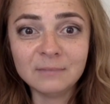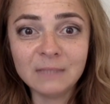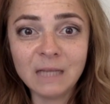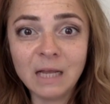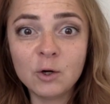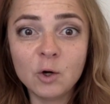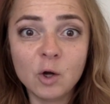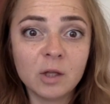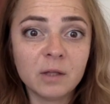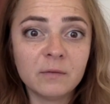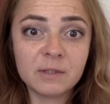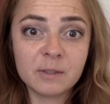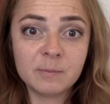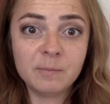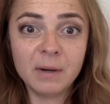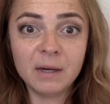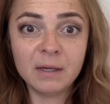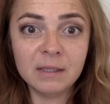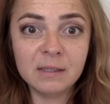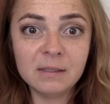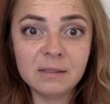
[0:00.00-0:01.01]
and all of his
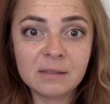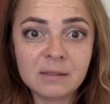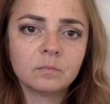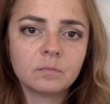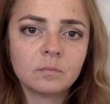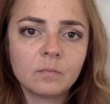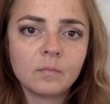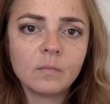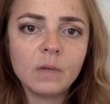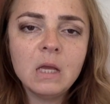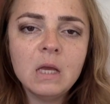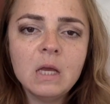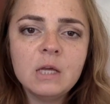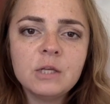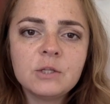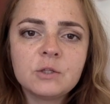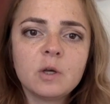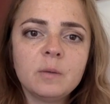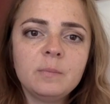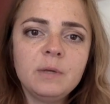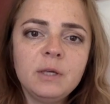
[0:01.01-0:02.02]
buddies.
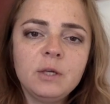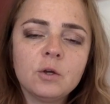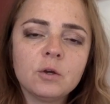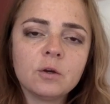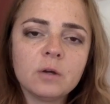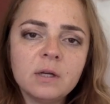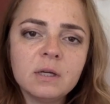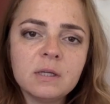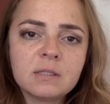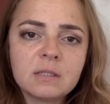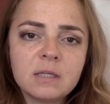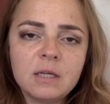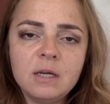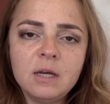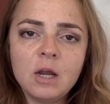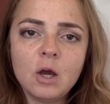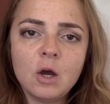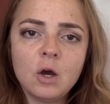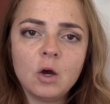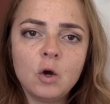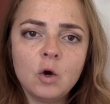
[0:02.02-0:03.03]
So I'd be curious to
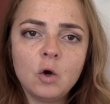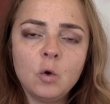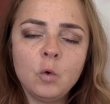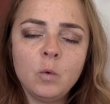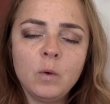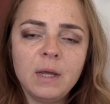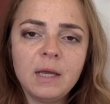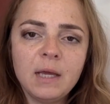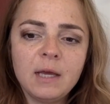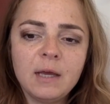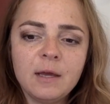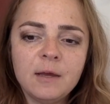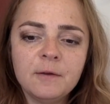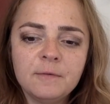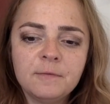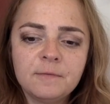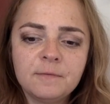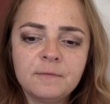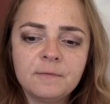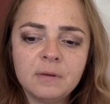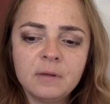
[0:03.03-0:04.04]
know
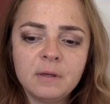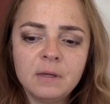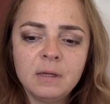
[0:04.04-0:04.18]
if